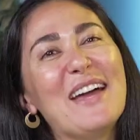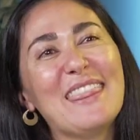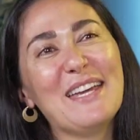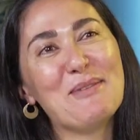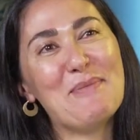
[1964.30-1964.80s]

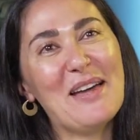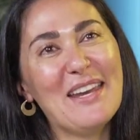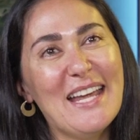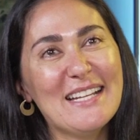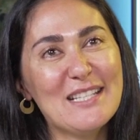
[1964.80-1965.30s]
think about
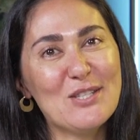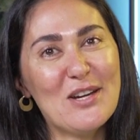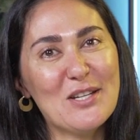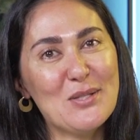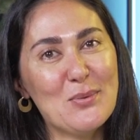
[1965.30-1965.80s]
an exit
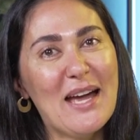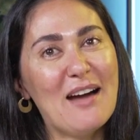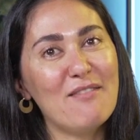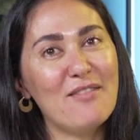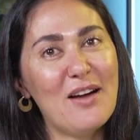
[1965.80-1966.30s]
strategy because we
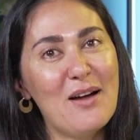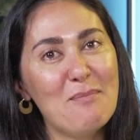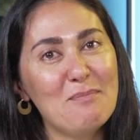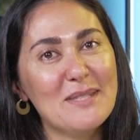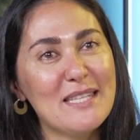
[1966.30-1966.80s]
have
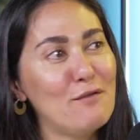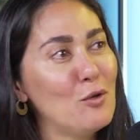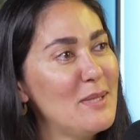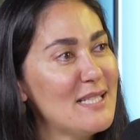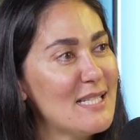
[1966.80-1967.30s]
several
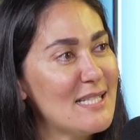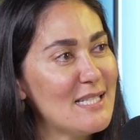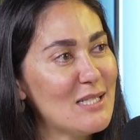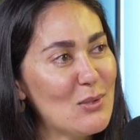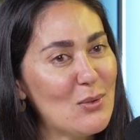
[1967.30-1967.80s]

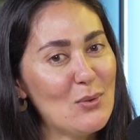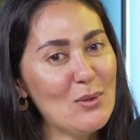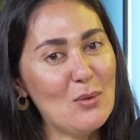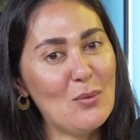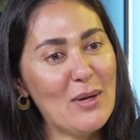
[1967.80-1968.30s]
businesses. So, you
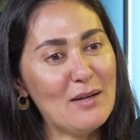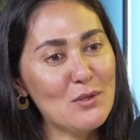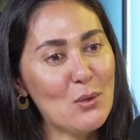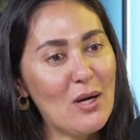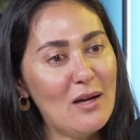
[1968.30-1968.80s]
know, we have
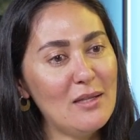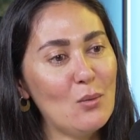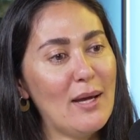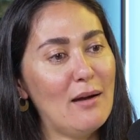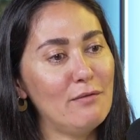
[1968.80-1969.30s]
Zoga, and then
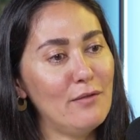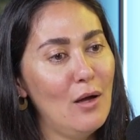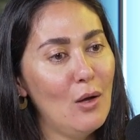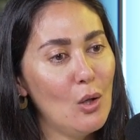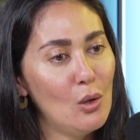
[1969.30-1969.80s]
we have
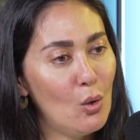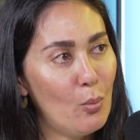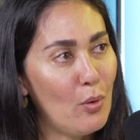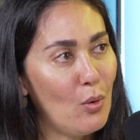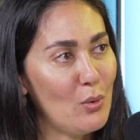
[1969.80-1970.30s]

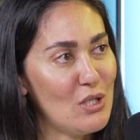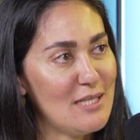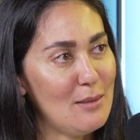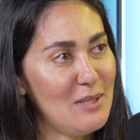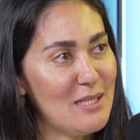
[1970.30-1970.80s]
Lopo, which
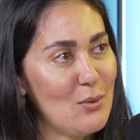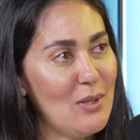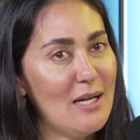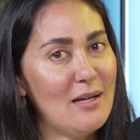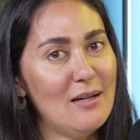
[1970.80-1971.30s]
is the
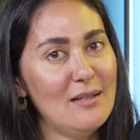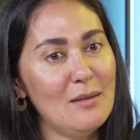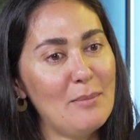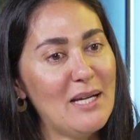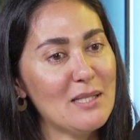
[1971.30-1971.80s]
pizzeria, and
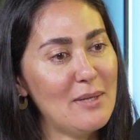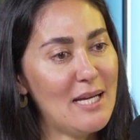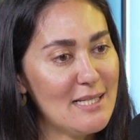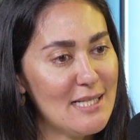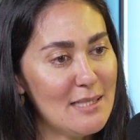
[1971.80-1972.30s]
then my husband
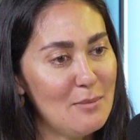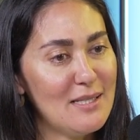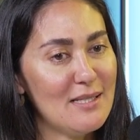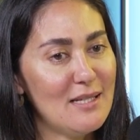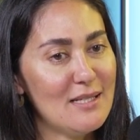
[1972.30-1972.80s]
has his
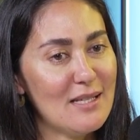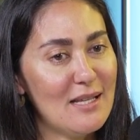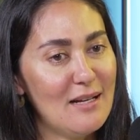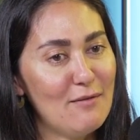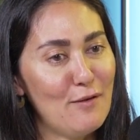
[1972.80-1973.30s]
business.
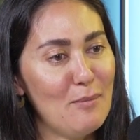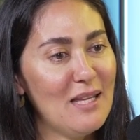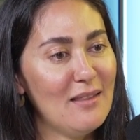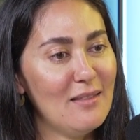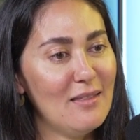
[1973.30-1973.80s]
And for
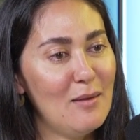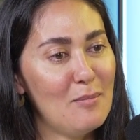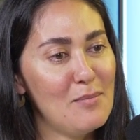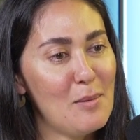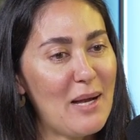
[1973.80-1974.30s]
me,
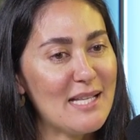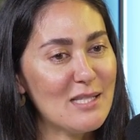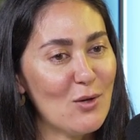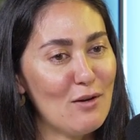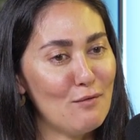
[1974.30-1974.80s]
the
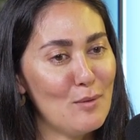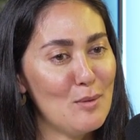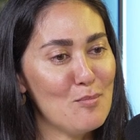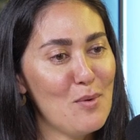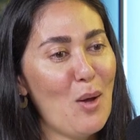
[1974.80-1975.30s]
past year, I've
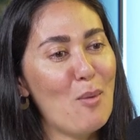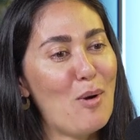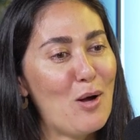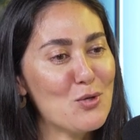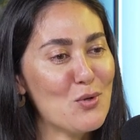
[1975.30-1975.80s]
been
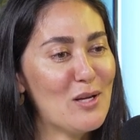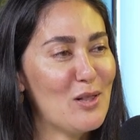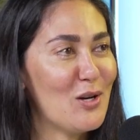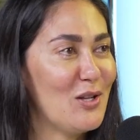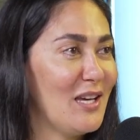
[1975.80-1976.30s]
pondering a
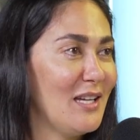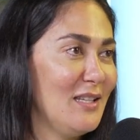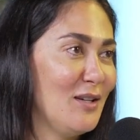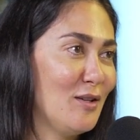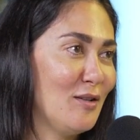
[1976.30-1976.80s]
lot on the
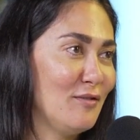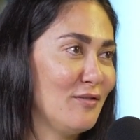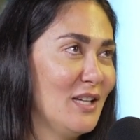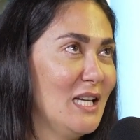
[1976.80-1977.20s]
idea of